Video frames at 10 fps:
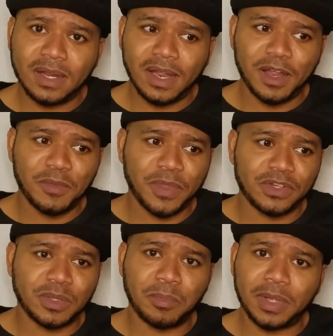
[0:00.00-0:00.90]
Um, there's a
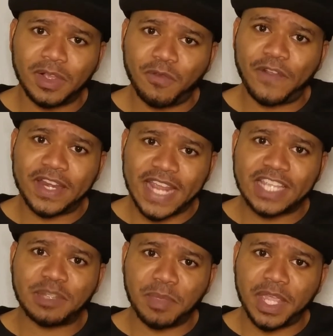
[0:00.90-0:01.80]
fantastic
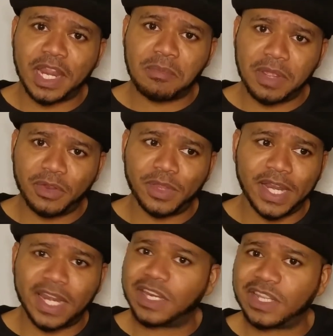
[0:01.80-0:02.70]
beginning, middle, and
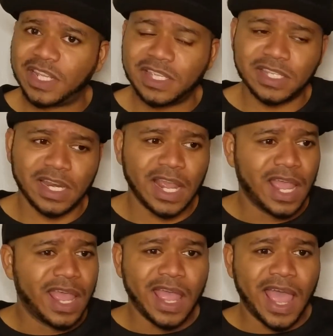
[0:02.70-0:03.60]
end to these, and
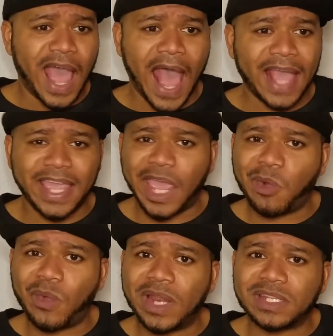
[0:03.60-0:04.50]
I can't
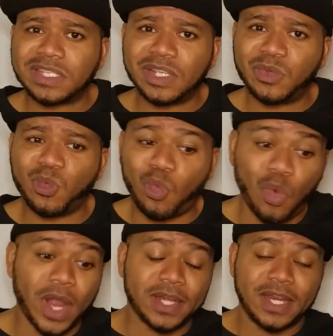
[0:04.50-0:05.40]
wait to see
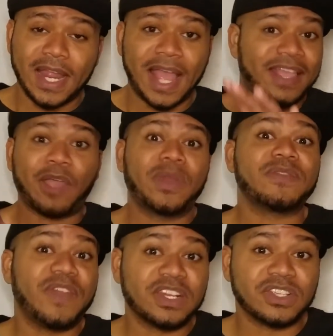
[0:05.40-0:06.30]
what. Can't wait to
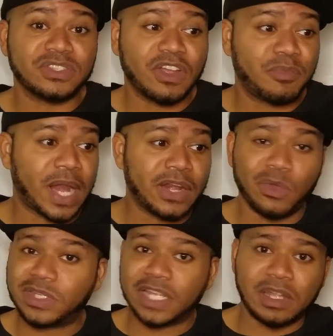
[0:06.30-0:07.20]
finish this off, but I know he's
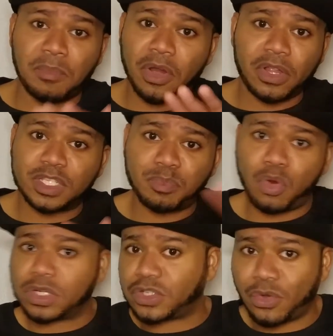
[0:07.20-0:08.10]
got some American
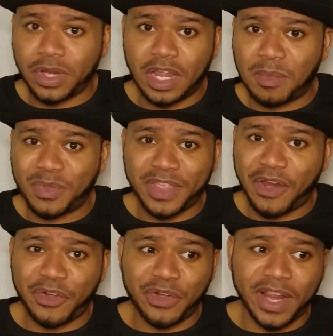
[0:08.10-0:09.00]
sports story coming with Aaron
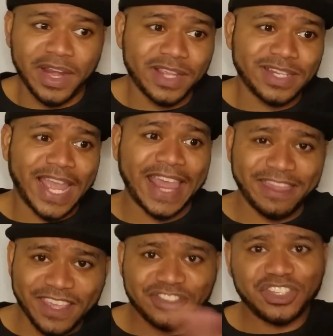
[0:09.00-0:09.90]
Hernandez. Like,
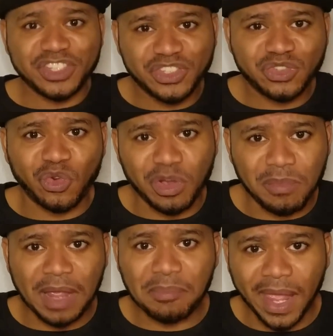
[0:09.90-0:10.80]
this is sort of my
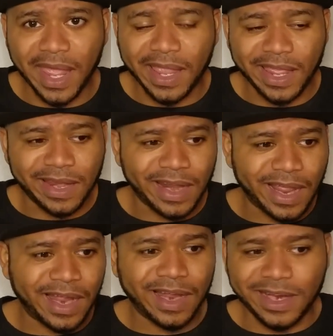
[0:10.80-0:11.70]
bag, and uh,
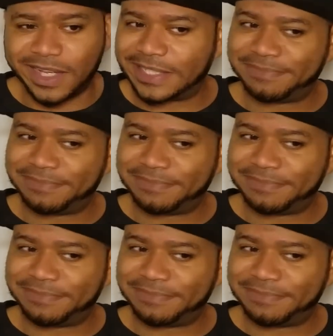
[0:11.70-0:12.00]
uh,